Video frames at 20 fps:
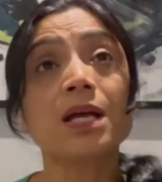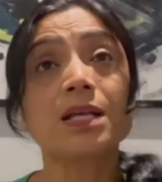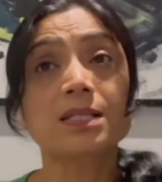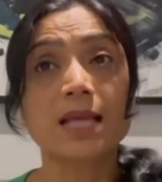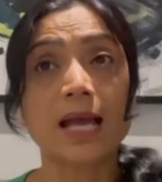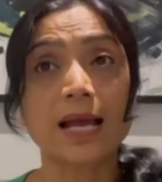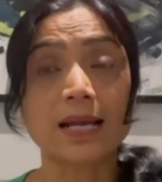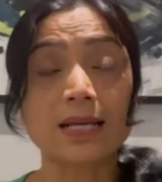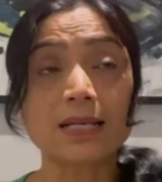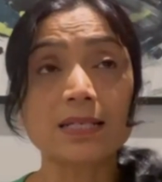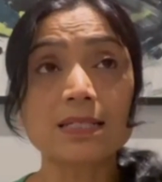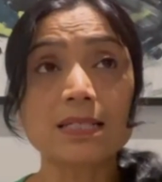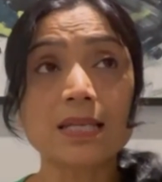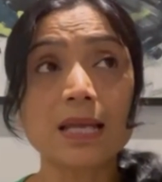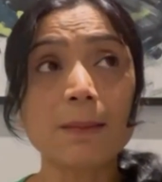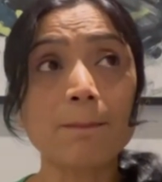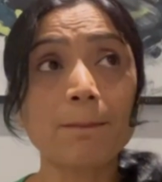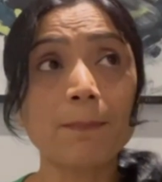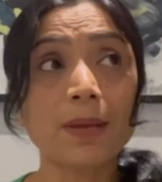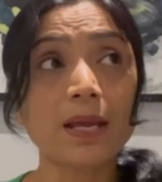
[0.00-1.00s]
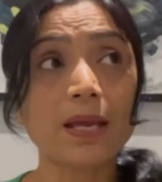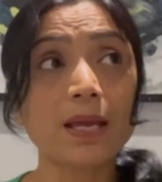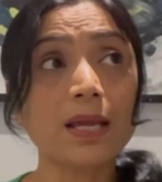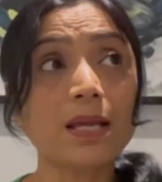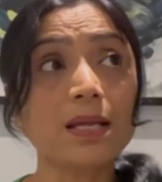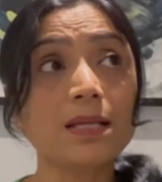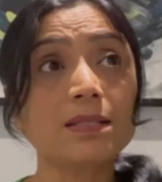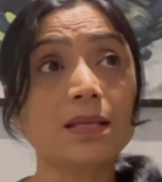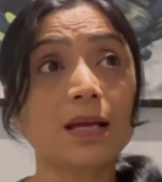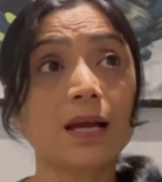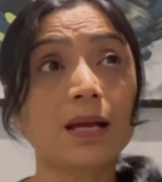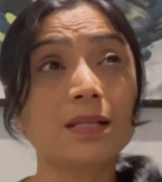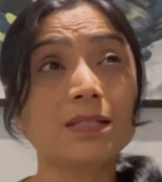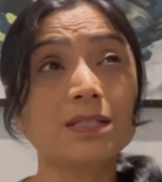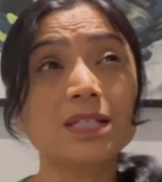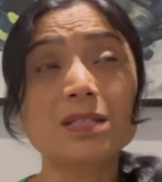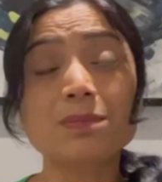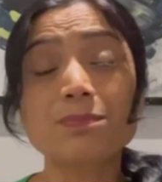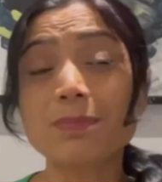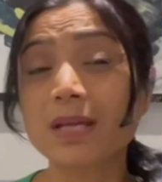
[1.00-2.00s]
Second tip is
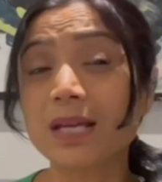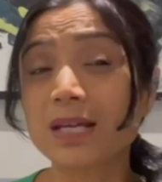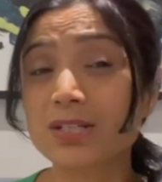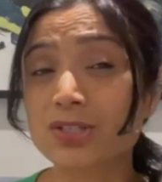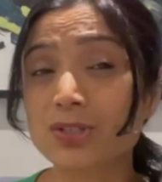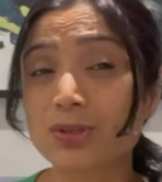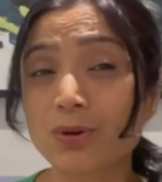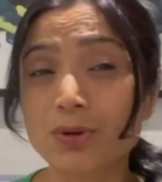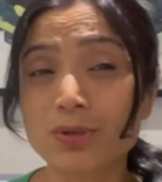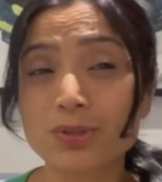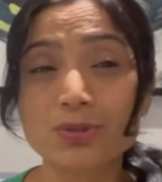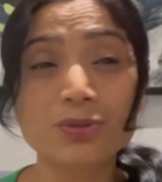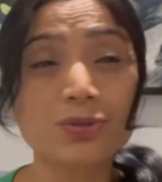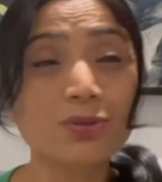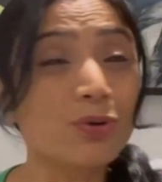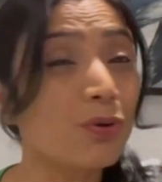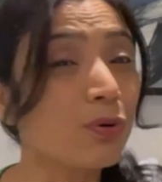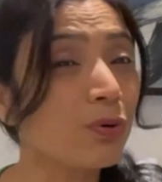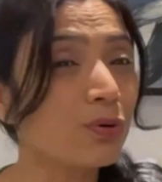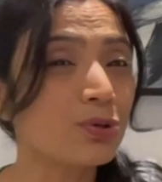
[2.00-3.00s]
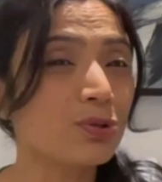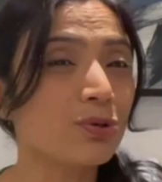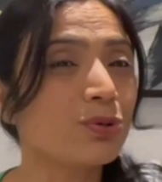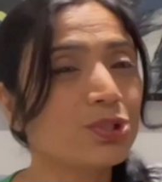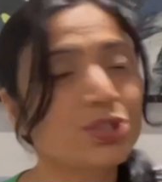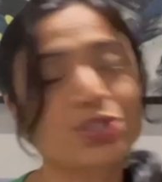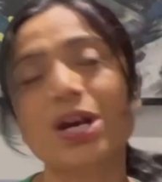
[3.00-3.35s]
just make sure you know your